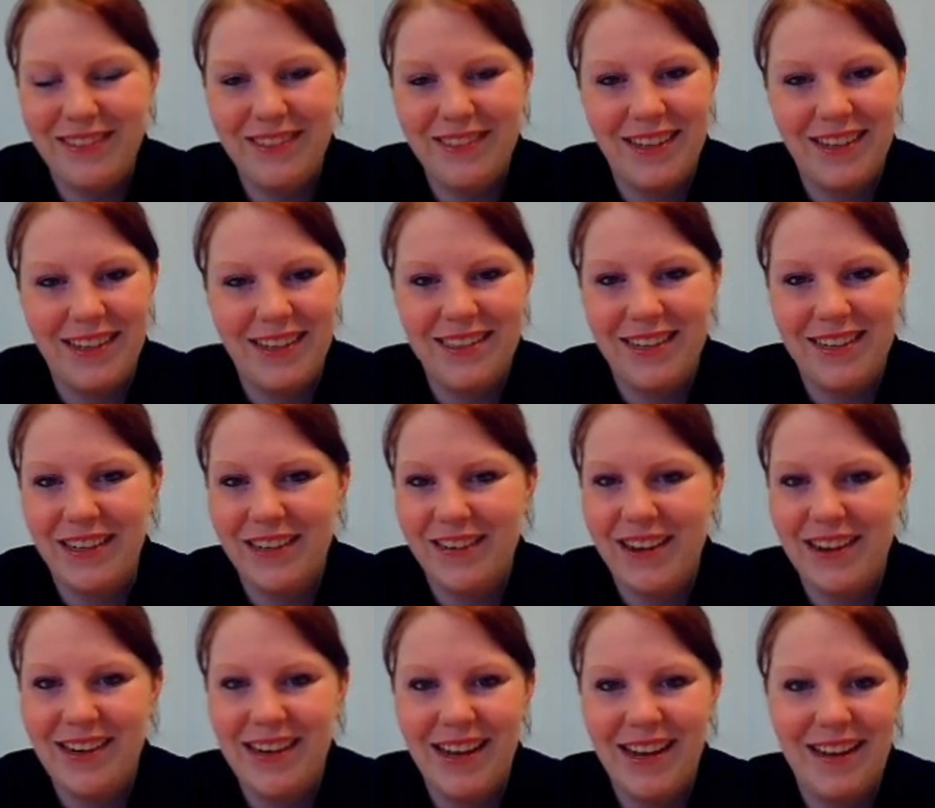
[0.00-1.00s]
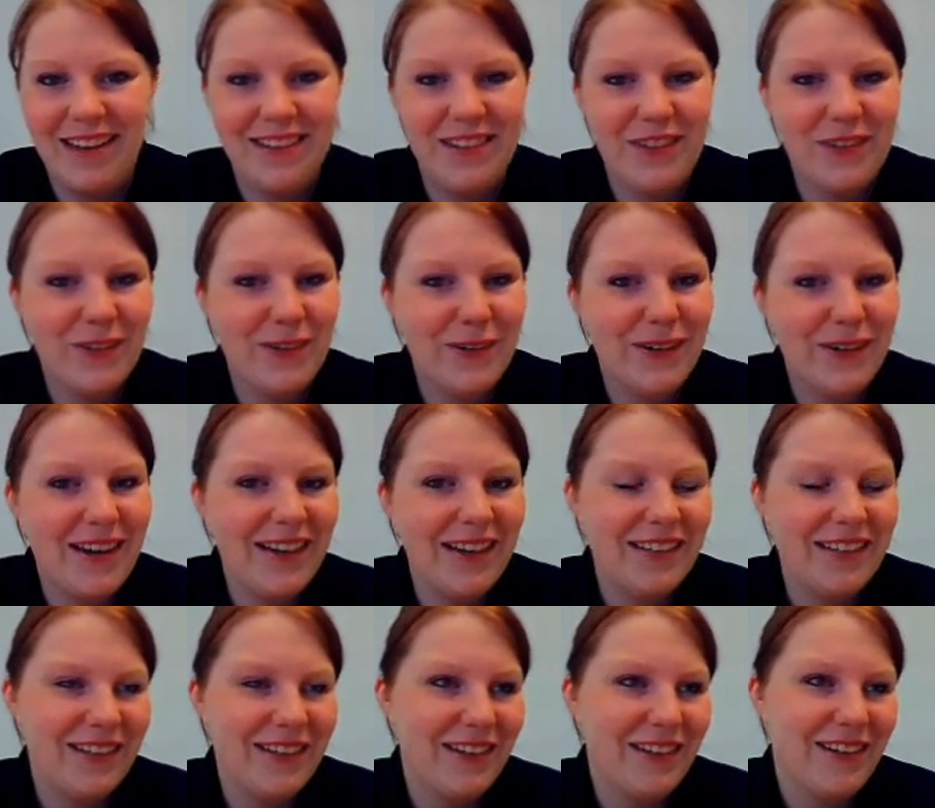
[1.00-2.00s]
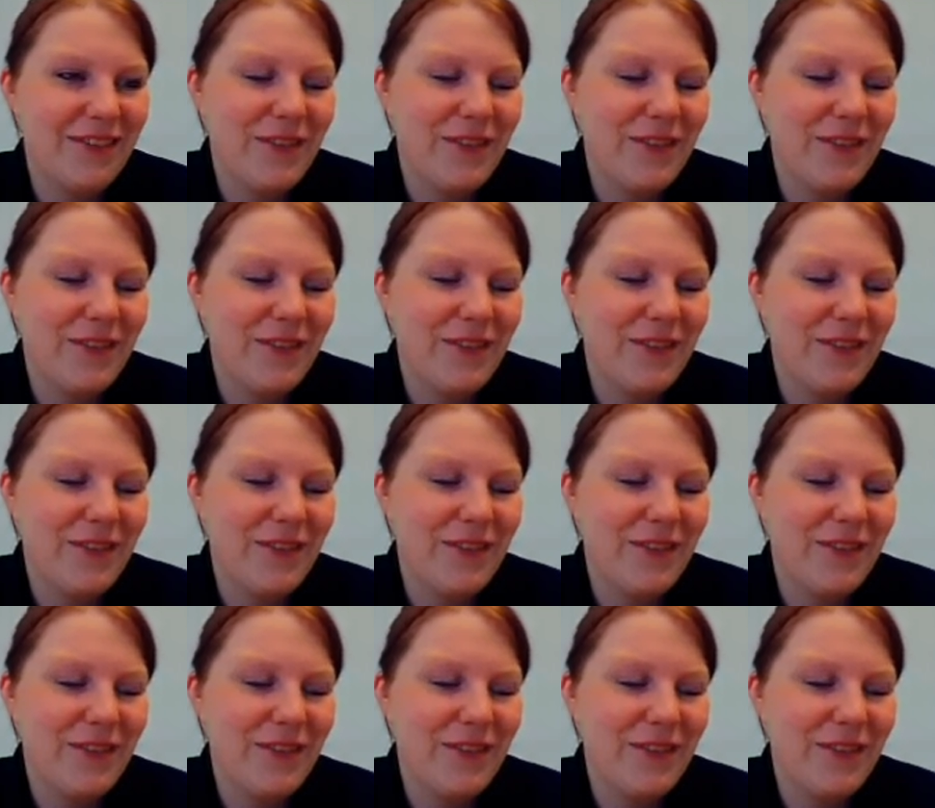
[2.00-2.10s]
I can tell you right now, even